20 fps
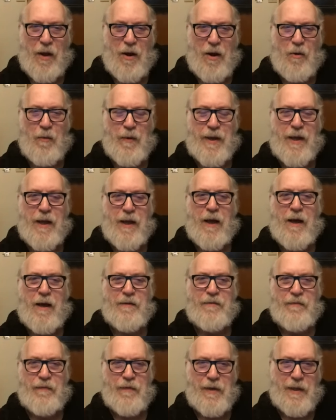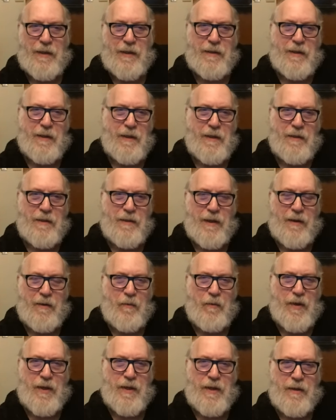are we confident that
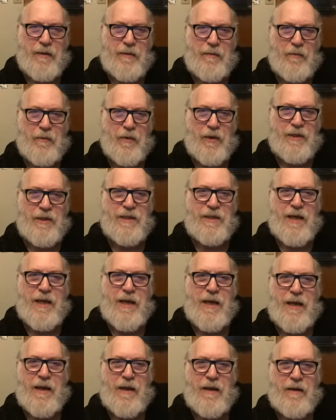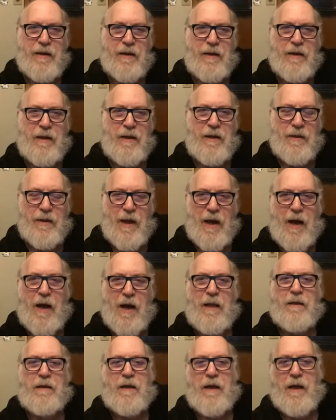we can retain the
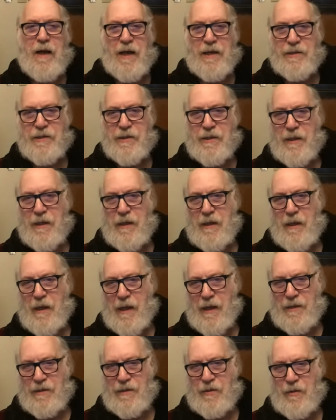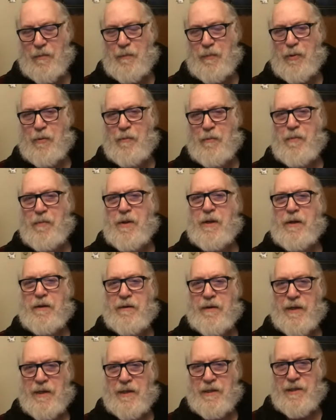Holocaust as the
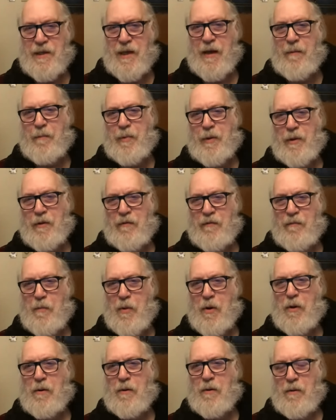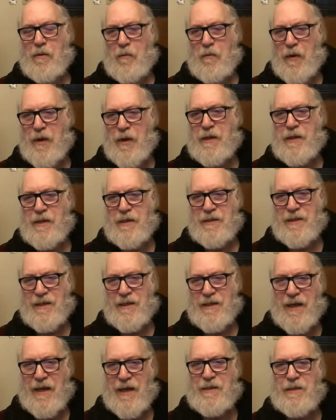premier example of moral witness
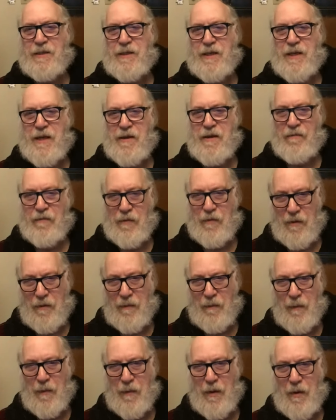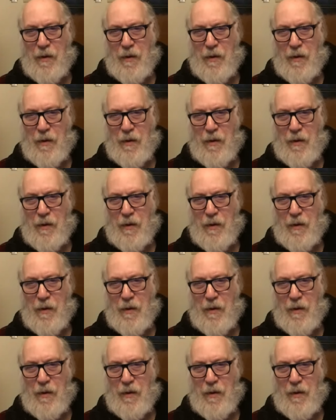against evil?